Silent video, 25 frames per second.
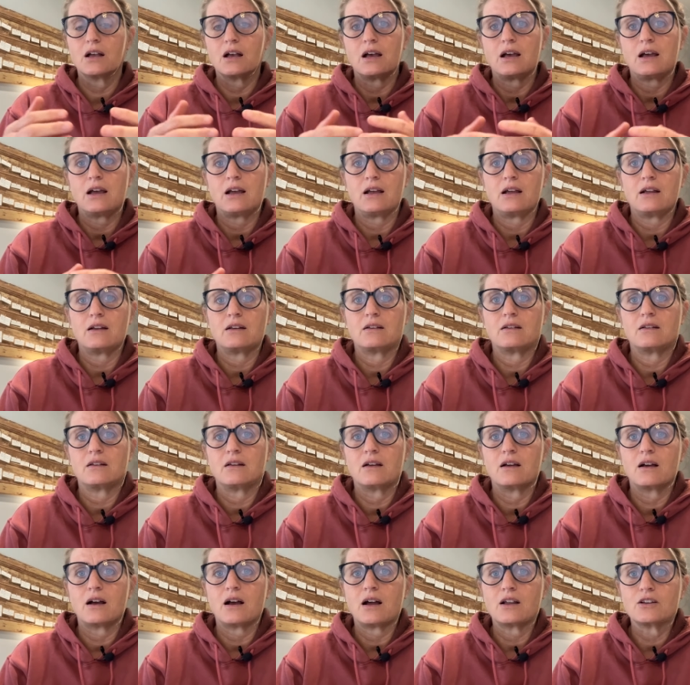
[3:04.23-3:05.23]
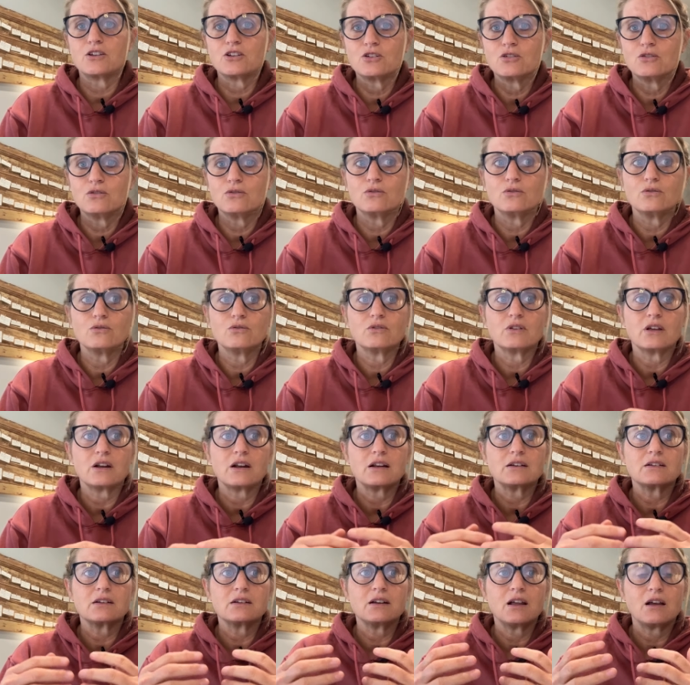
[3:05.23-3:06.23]
and I knew that
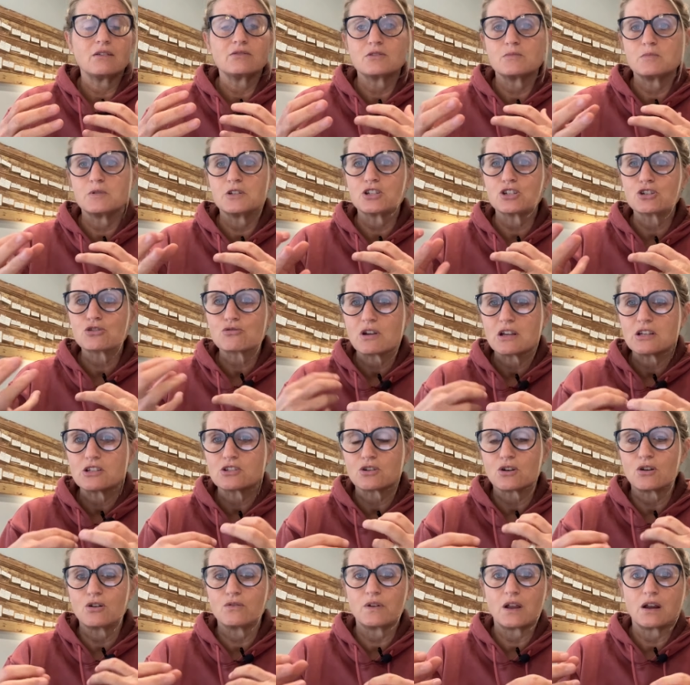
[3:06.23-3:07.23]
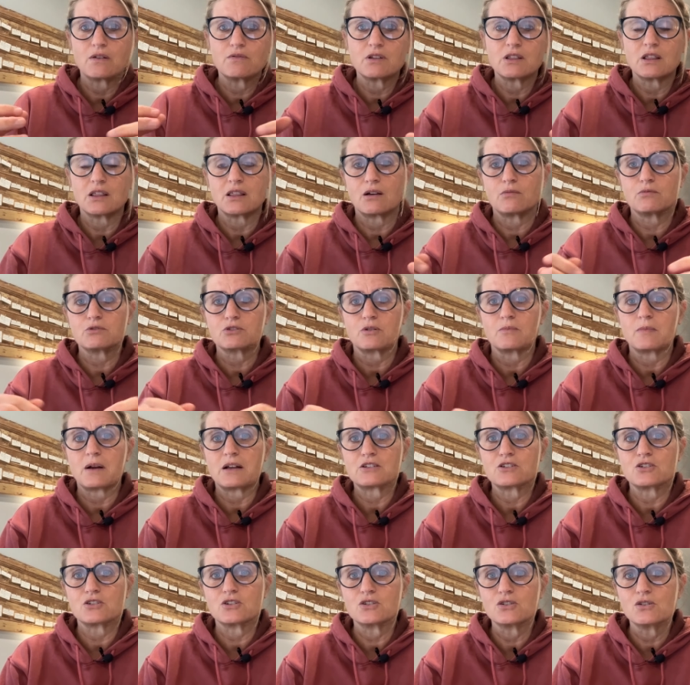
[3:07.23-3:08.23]
I didn't have to be stressed over everything that was on my
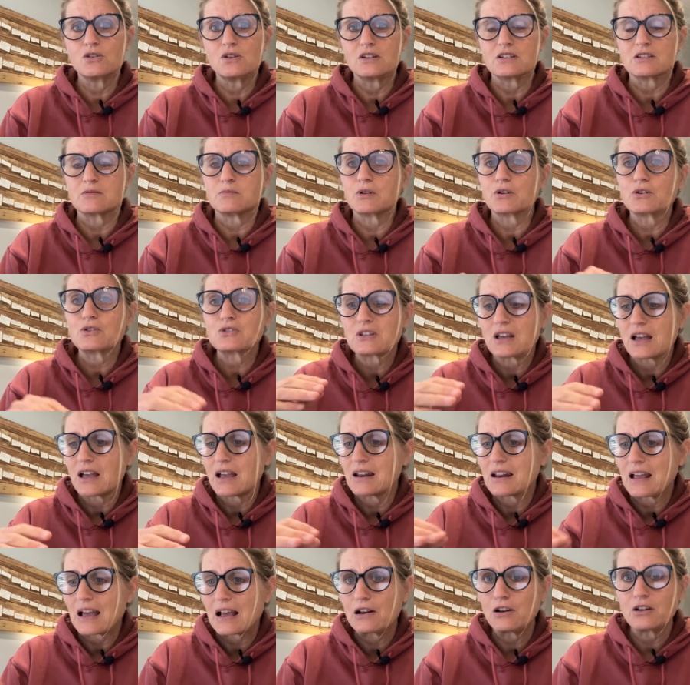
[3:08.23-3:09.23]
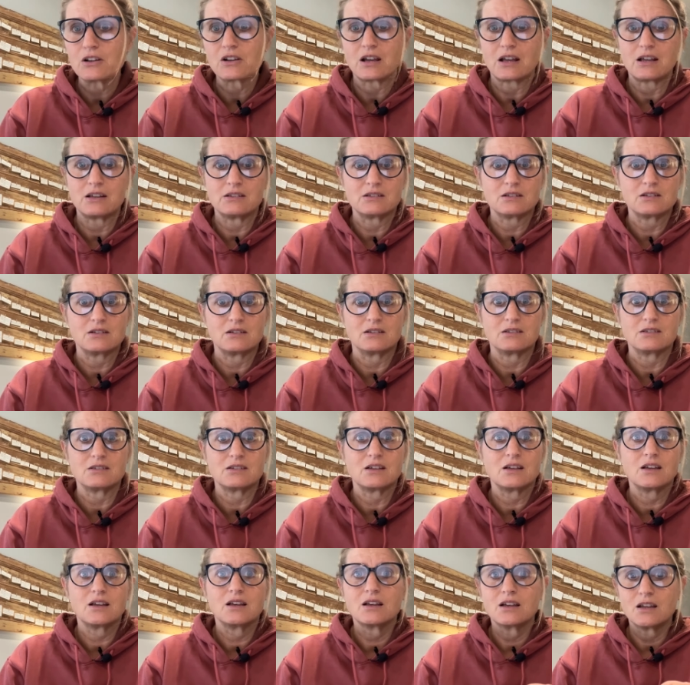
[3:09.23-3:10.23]
to-do list, because I had allocated it
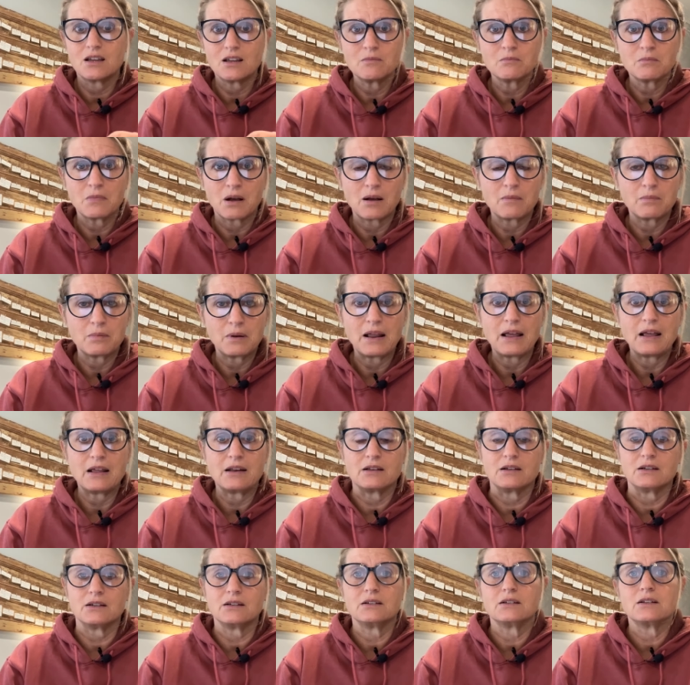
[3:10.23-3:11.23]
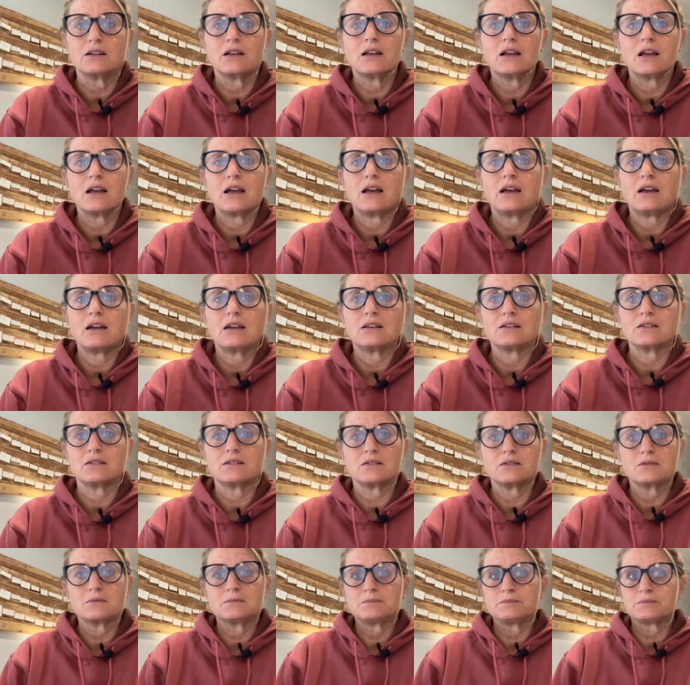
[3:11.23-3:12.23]
in my planner,
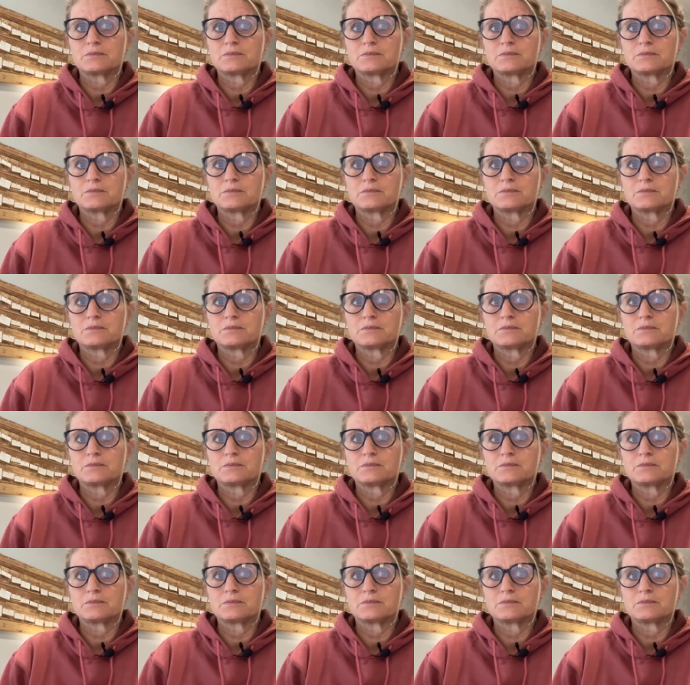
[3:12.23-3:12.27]
and